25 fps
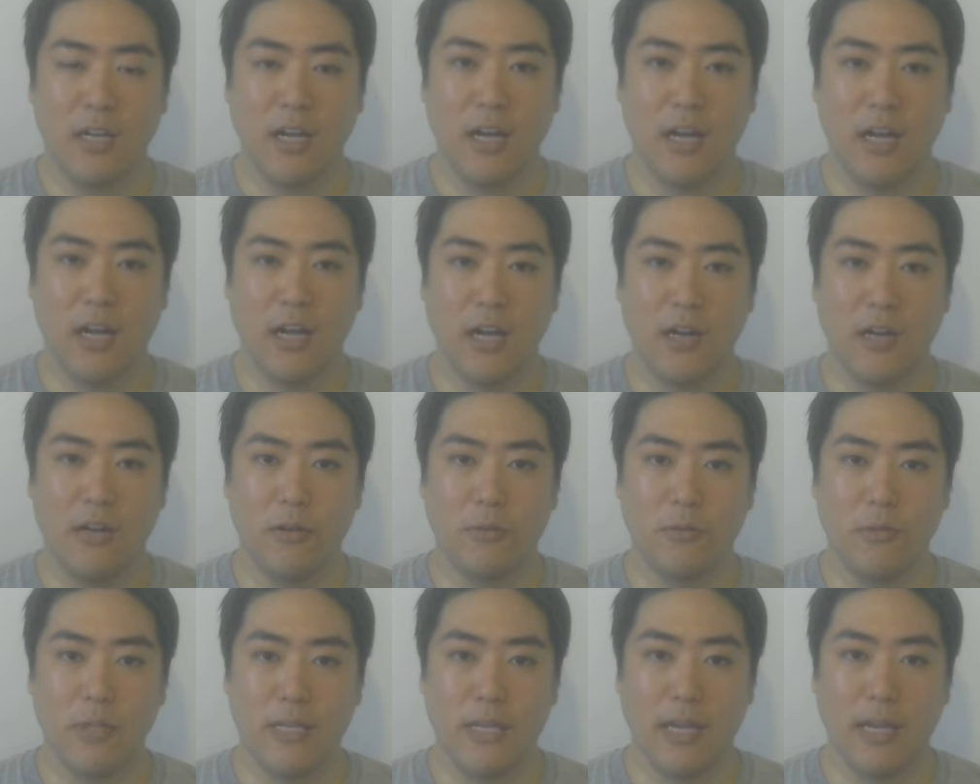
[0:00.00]

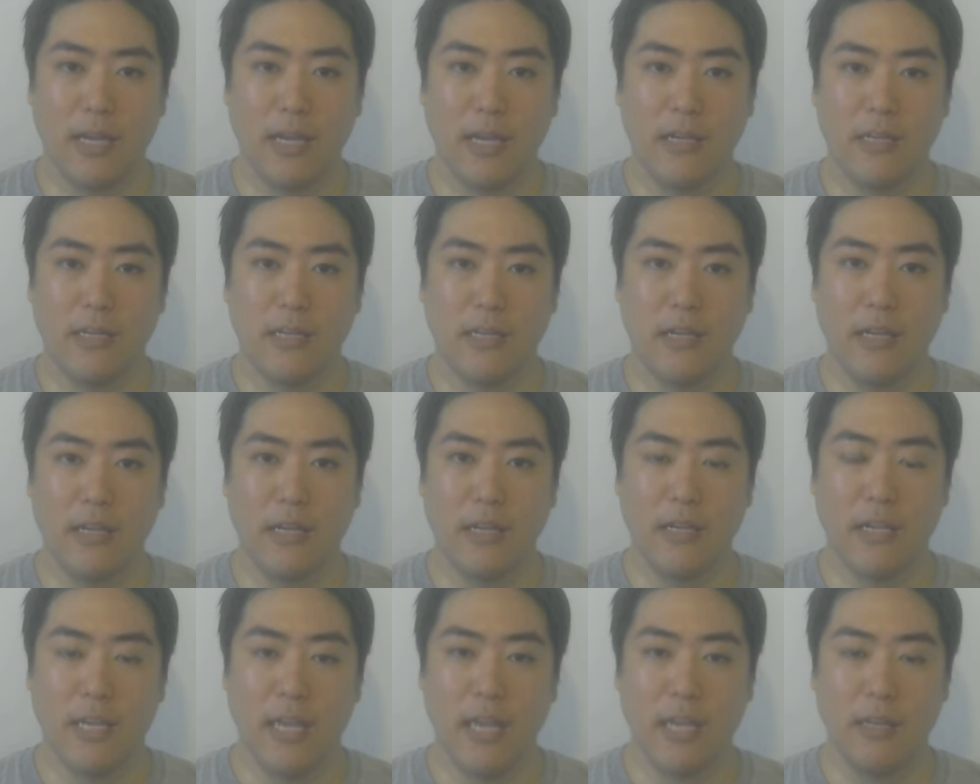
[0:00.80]
uh, we can
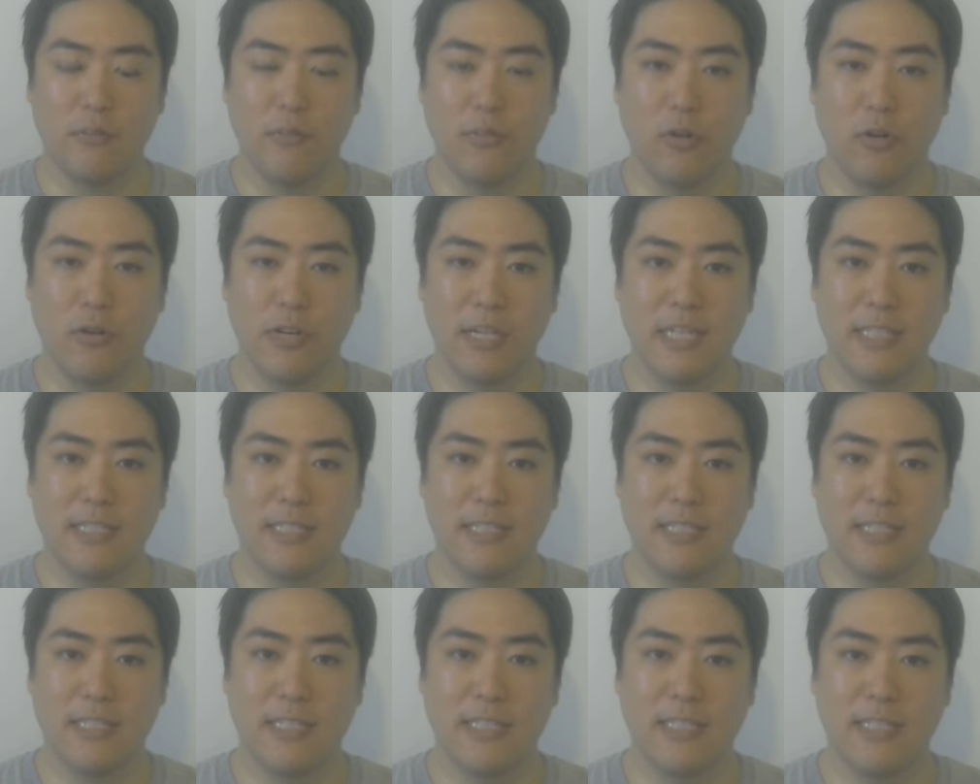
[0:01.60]
uh, gain more
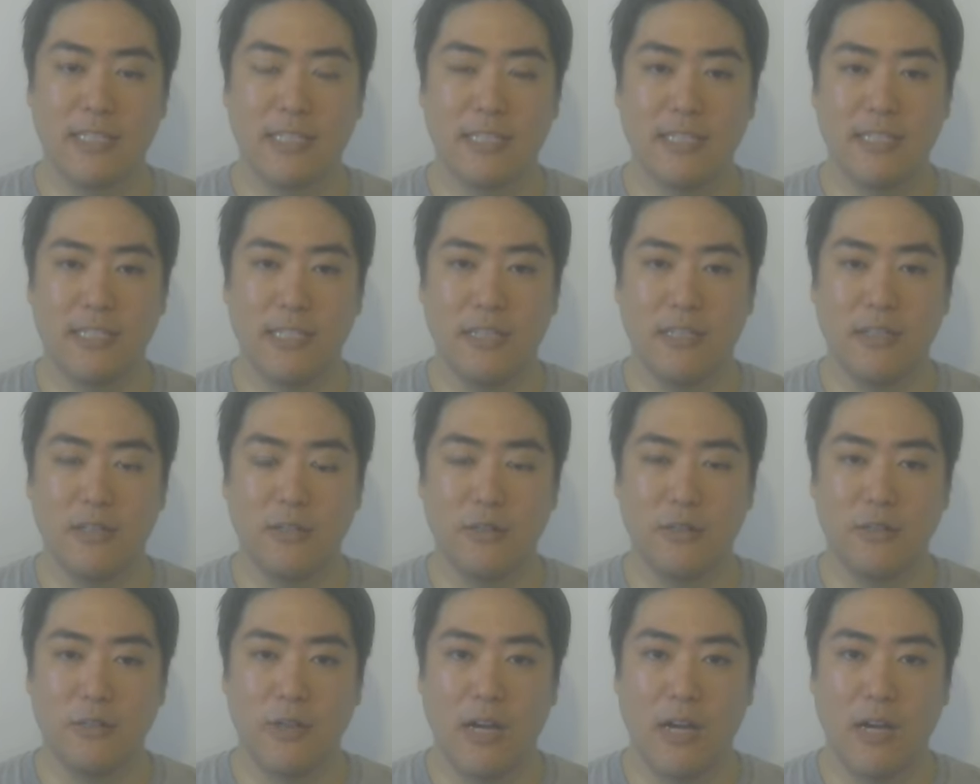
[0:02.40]
insights
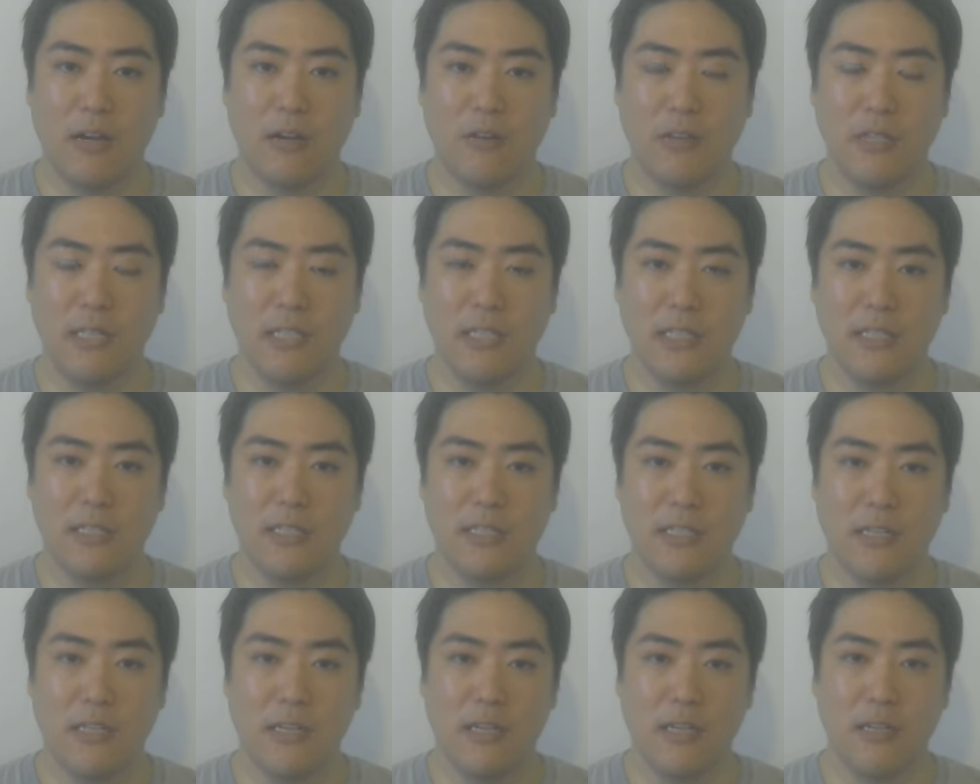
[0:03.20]
into how
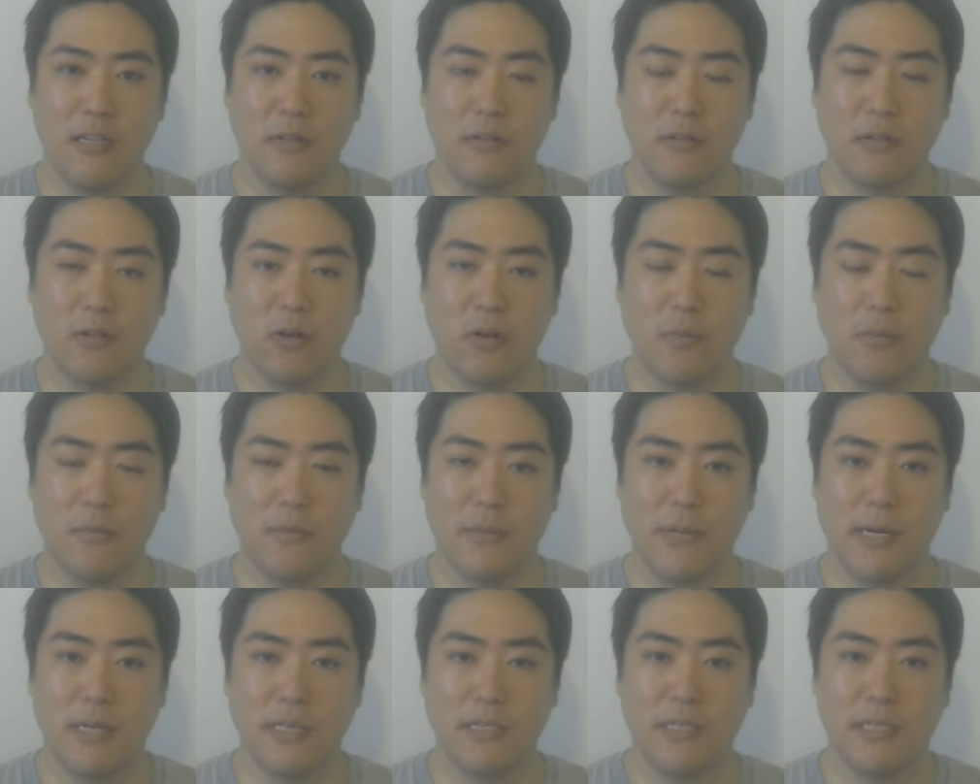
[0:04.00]
these uh,
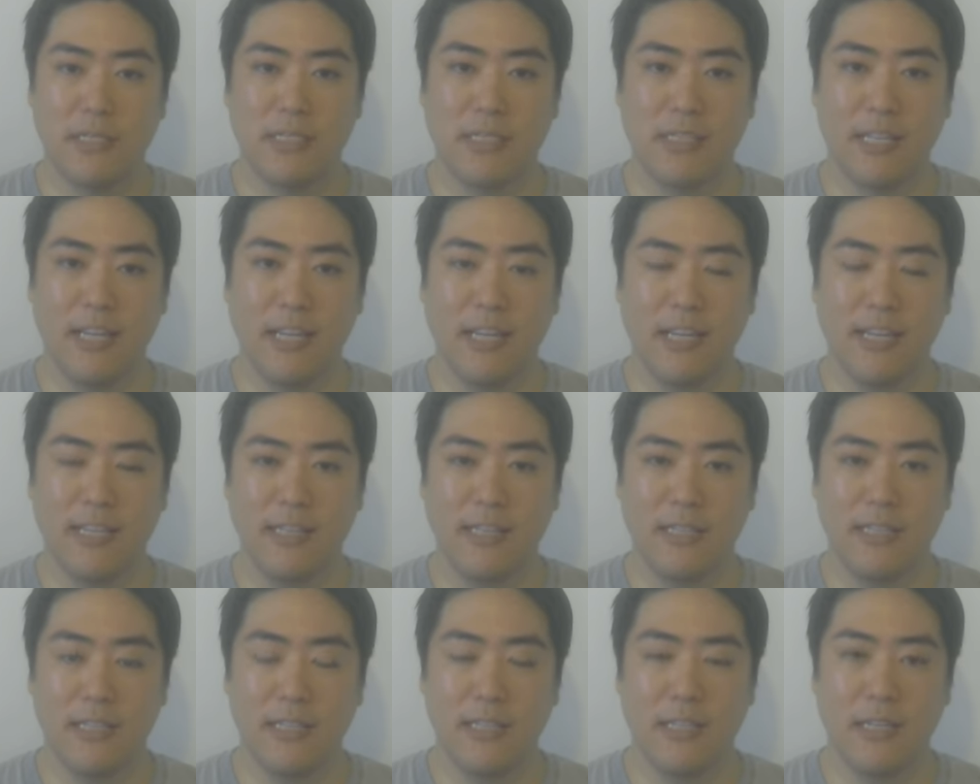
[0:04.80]
copepods
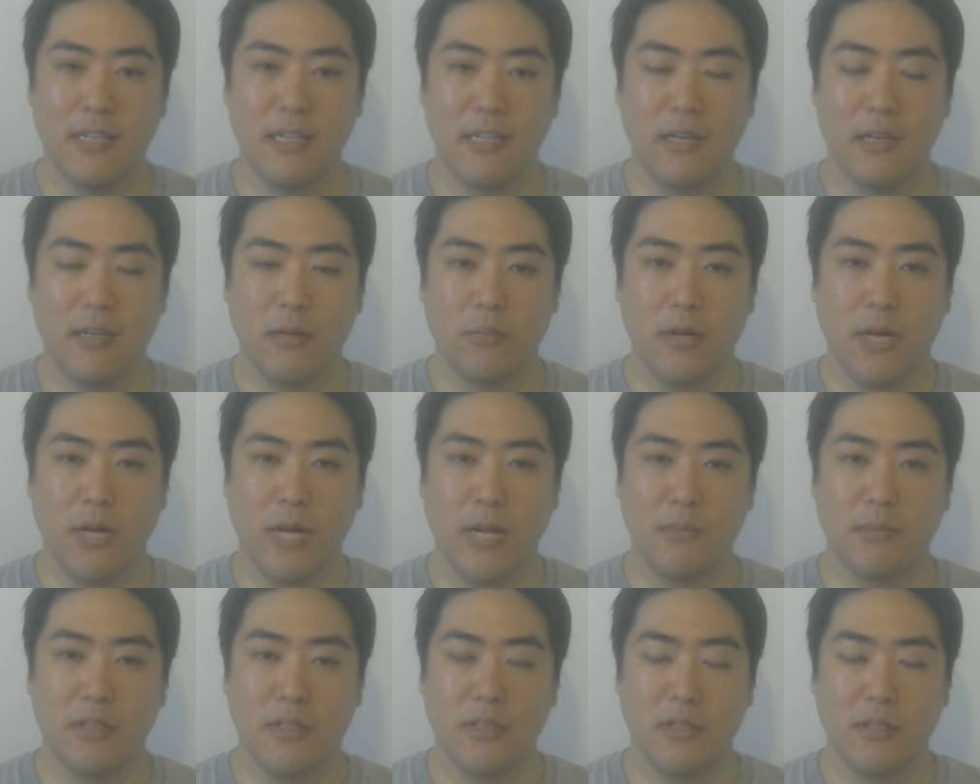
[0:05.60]
and
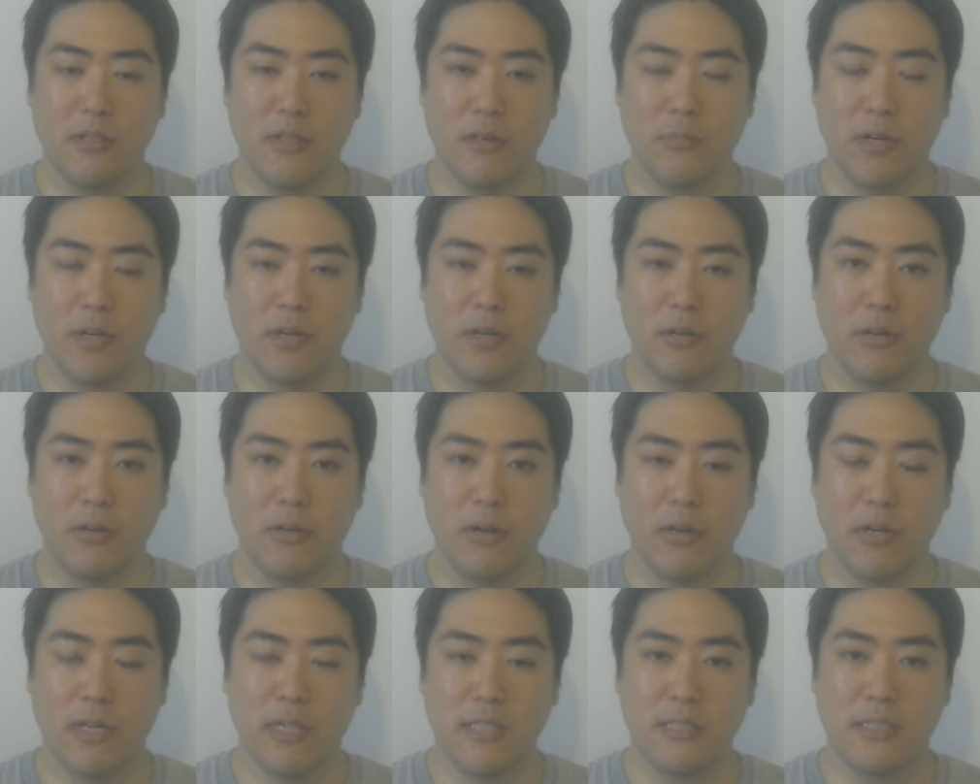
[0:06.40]
perhaps other
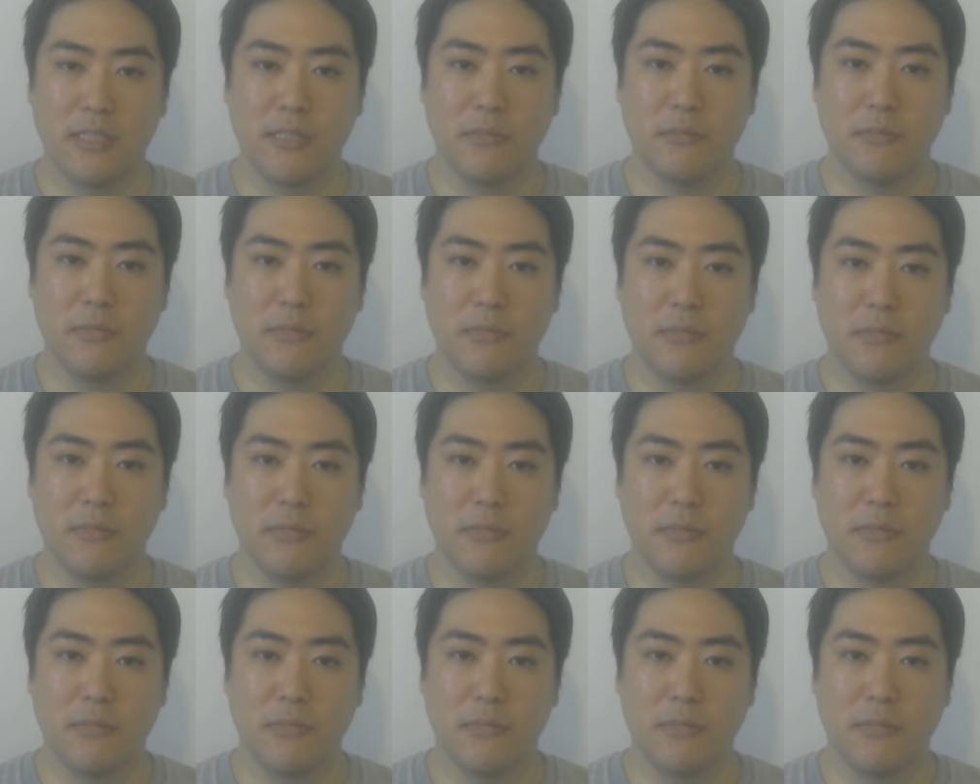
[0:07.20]
microorganisms,